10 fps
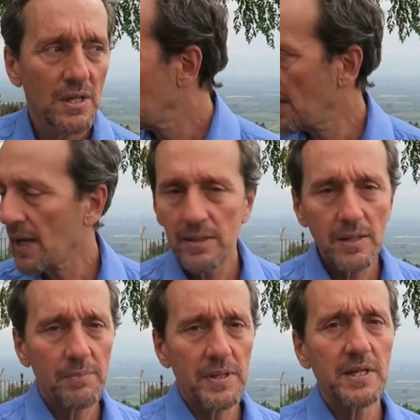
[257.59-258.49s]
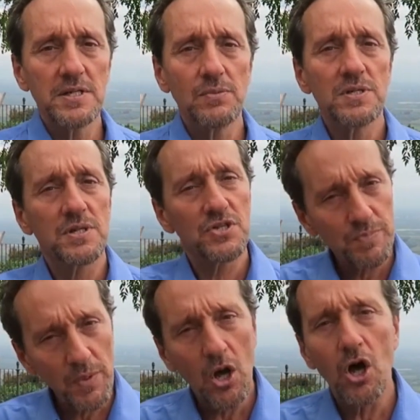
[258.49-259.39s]
and because it was a
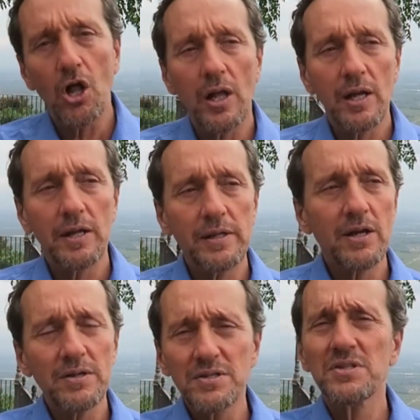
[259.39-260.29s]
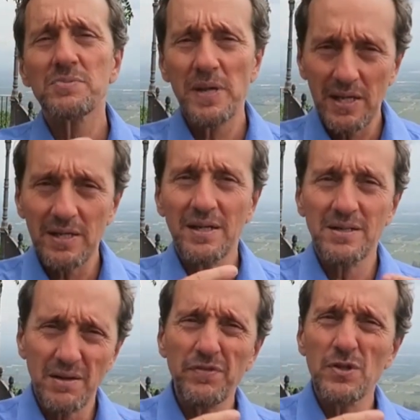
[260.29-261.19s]
small, uh, you know, it's just making a,
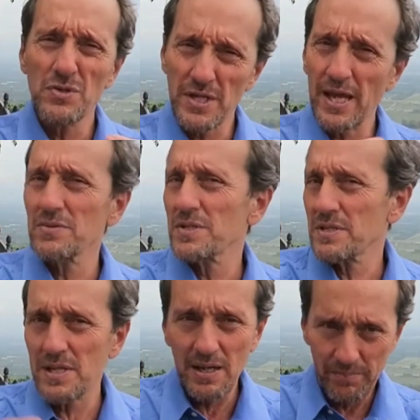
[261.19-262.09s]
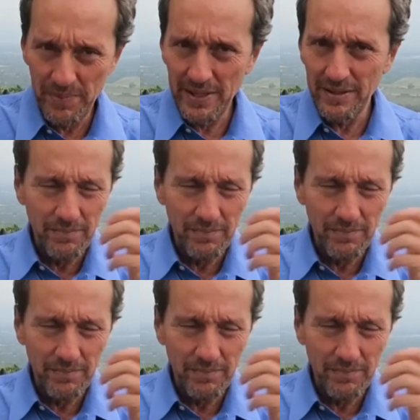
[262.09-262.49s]
a few sales, it's not a big,